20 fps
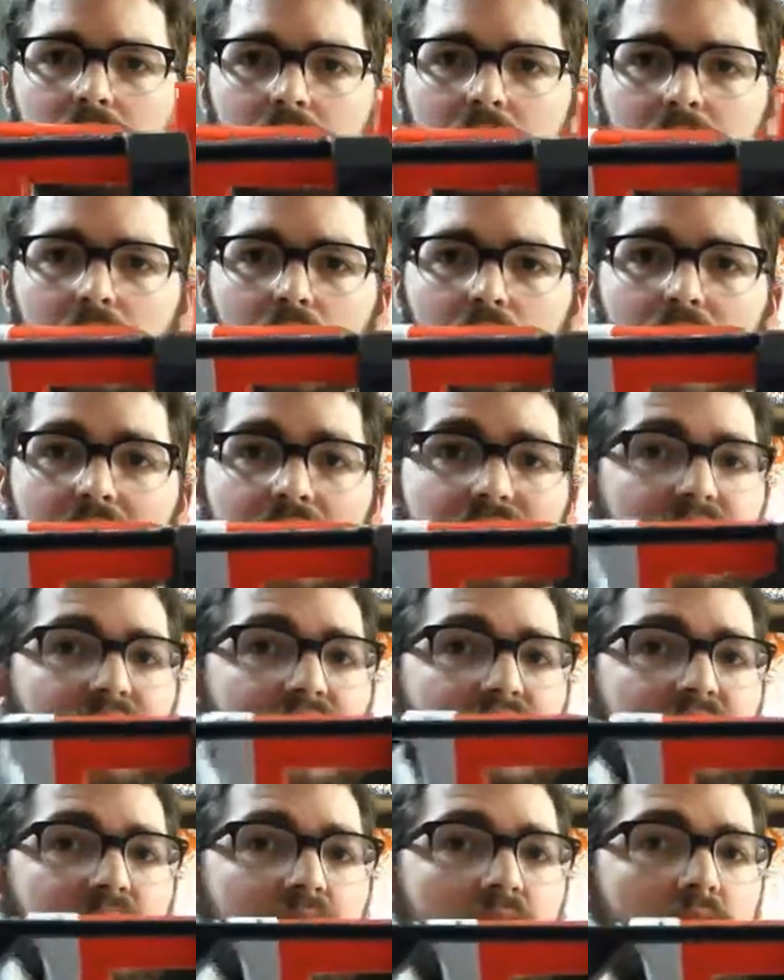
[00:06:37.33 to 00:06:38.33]
You know, even
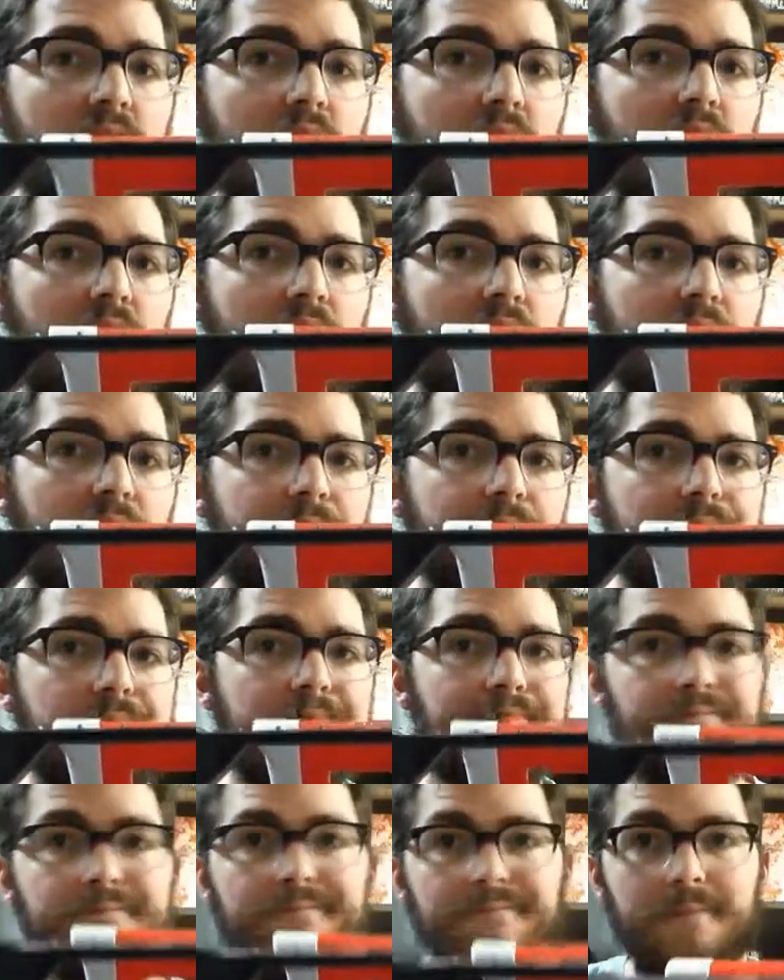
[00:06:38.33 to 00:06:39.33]
it's longer,
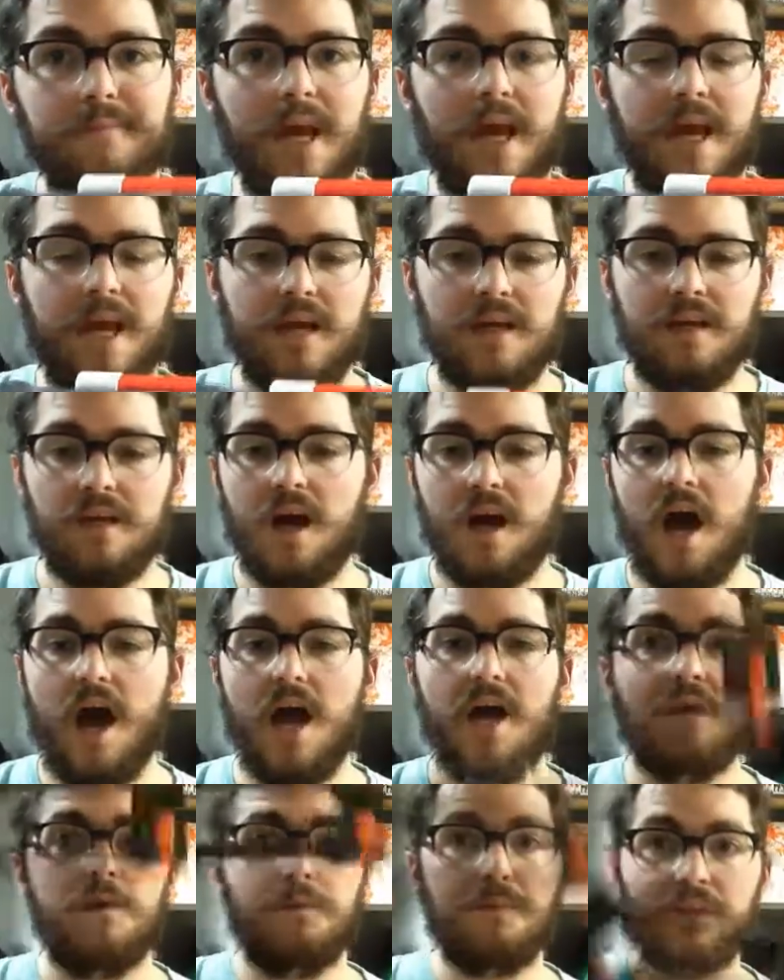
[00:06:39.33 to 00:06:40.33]
and
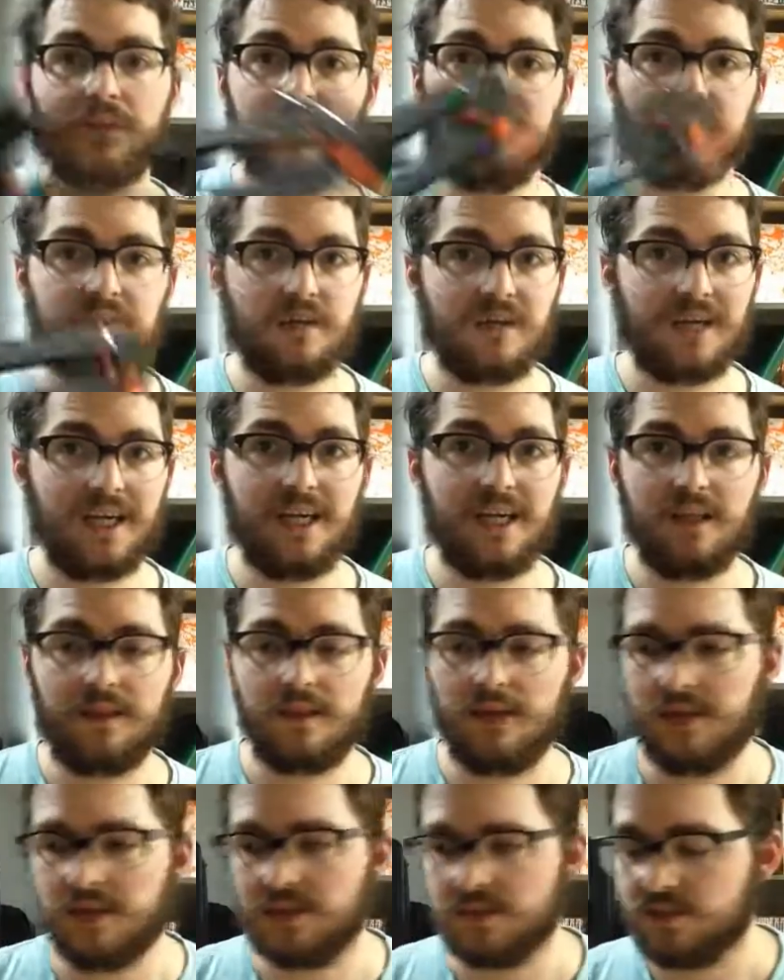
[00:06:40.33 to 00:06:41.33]
I don't put this on
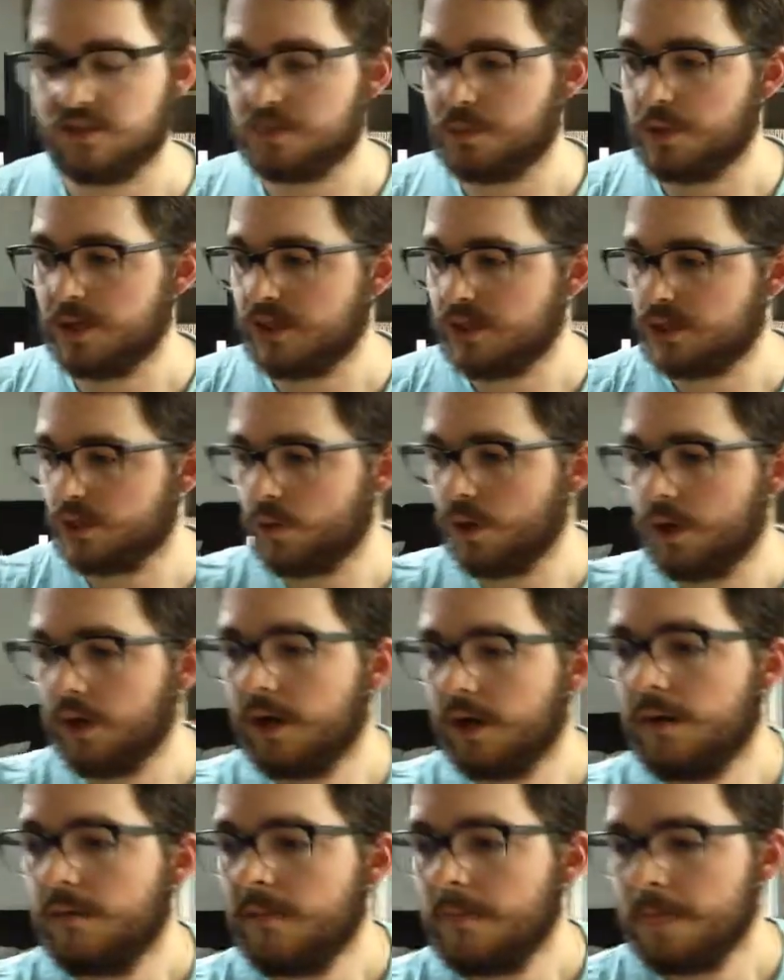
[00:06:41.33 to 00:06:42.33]
anything because it's pretty short.